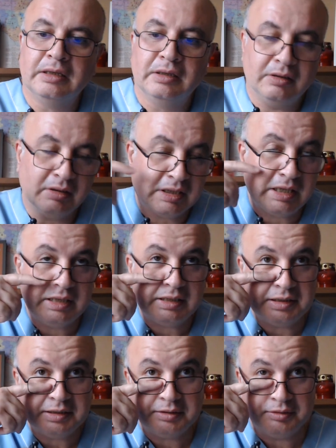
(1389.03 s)
Okay, in
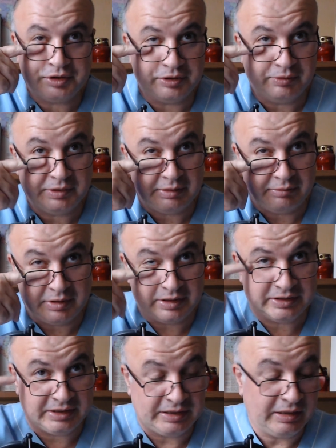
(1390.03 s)
conclusion, what I want to
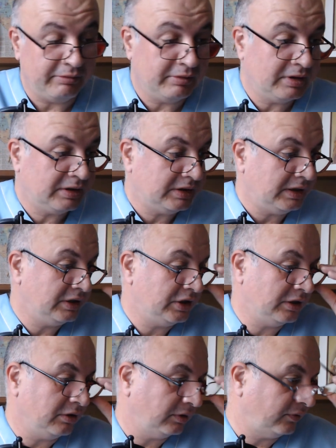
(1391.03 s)

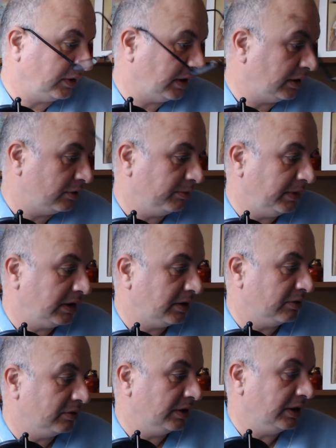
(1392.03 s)
say, don't forget to make
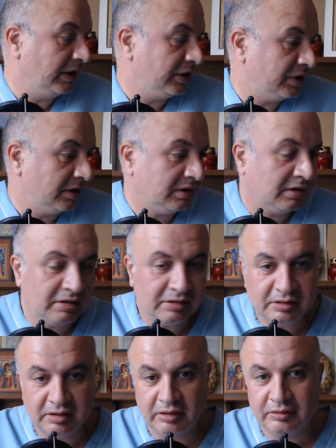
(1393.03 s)
your donations.
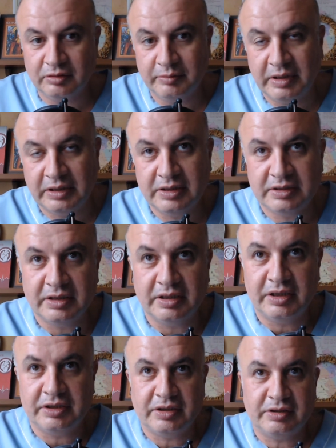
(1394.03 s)
How to make these
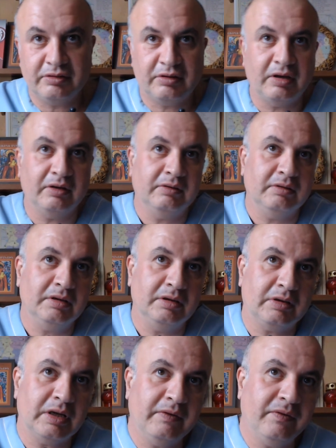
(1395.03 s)
donations you
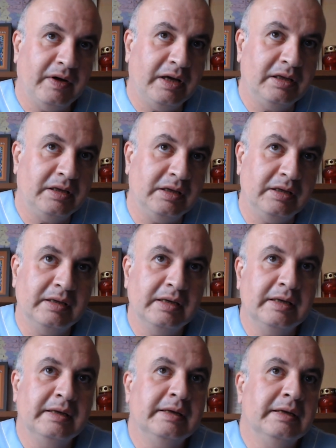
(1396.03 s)
can find in
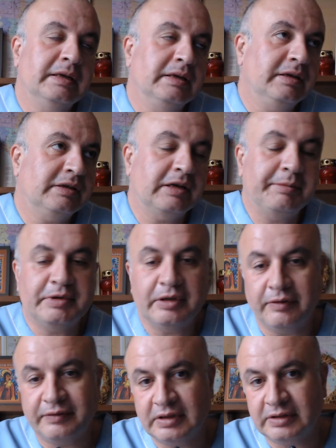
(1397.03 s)

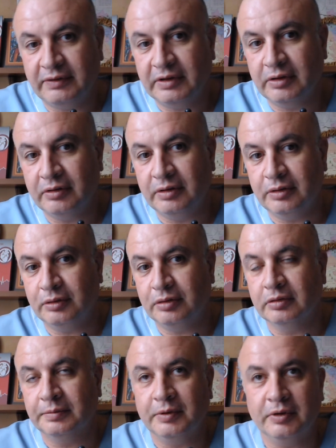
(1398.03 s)
description of this video in
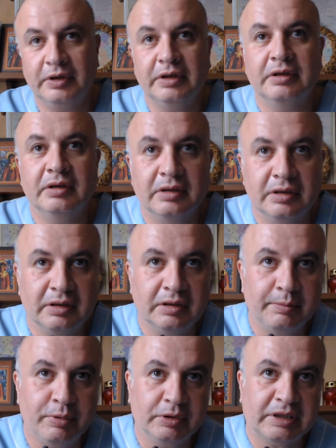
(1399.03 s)
YouTube or in
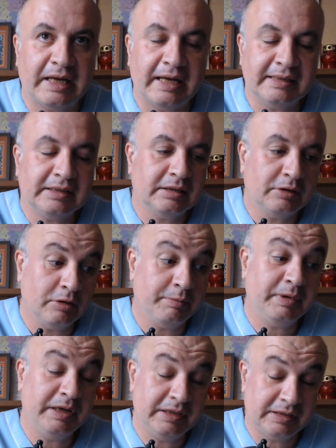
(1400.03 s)
podcast. So
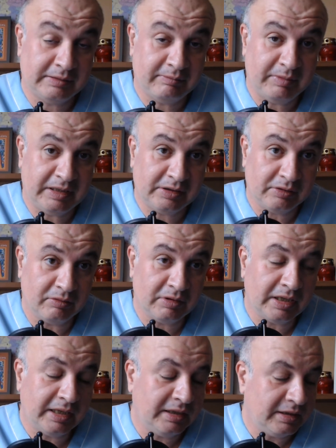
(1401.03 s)
please be so
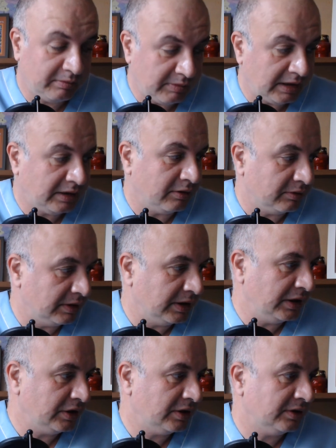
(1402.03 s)
kind and make your
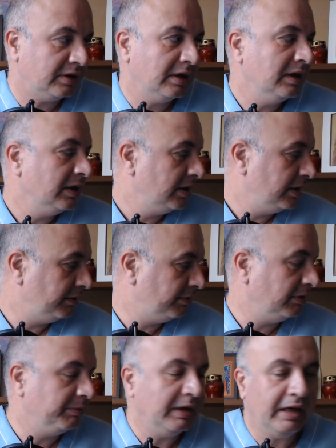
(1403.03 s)
donations. It
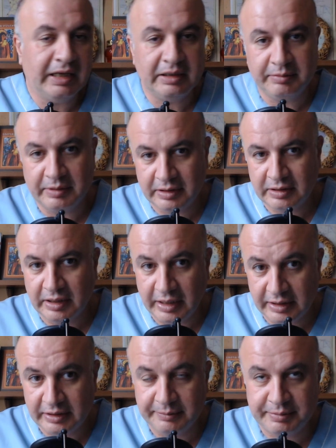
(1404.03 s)
will be highly
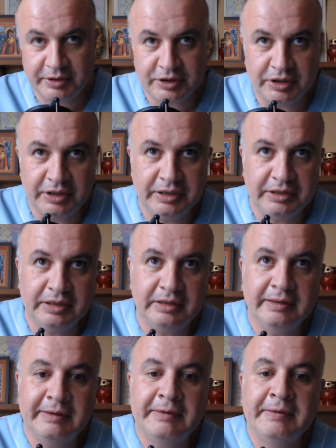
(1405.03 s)

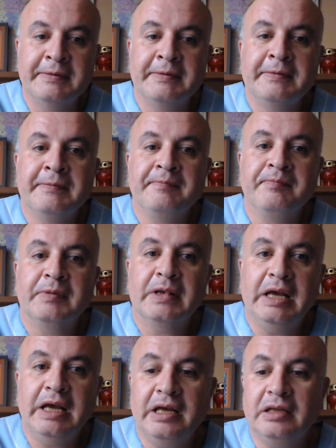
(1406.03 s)
appreciated.
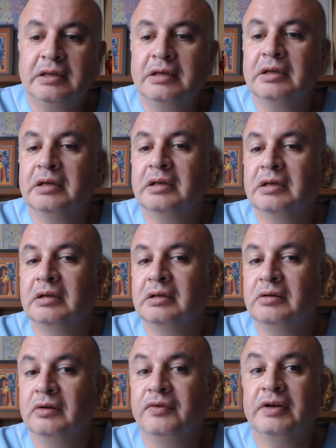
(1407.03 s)
And
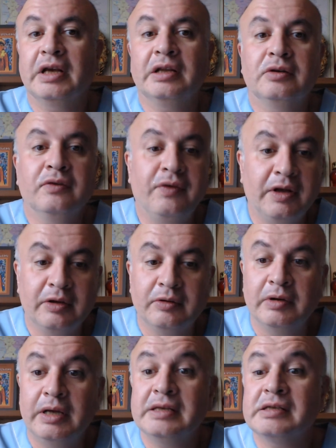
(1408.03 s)
don't forget to
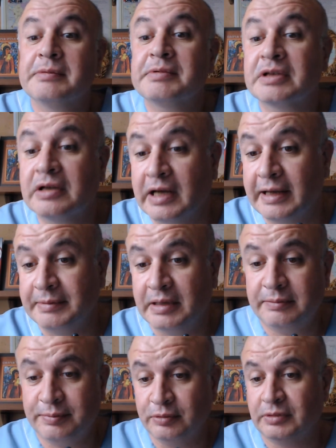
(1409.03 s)
follow and subscribe
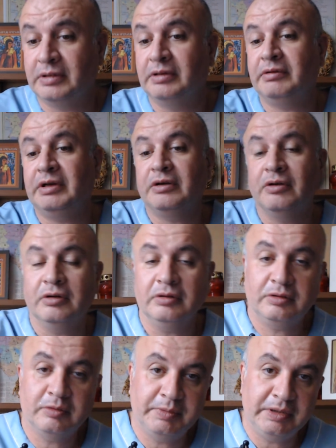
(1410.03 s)
and put the ring
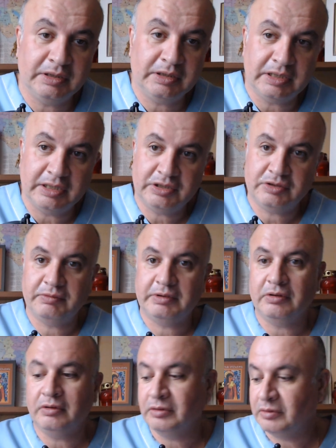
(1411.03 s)
on to be in touch
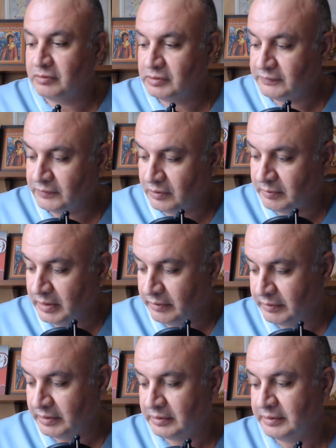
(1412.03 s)
with all news from
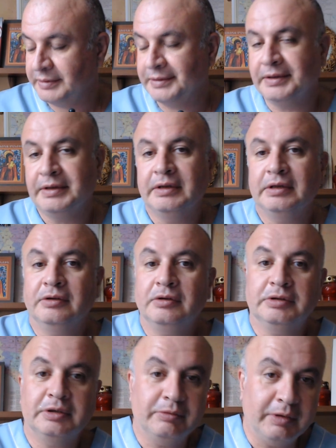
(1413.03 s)
our Dr.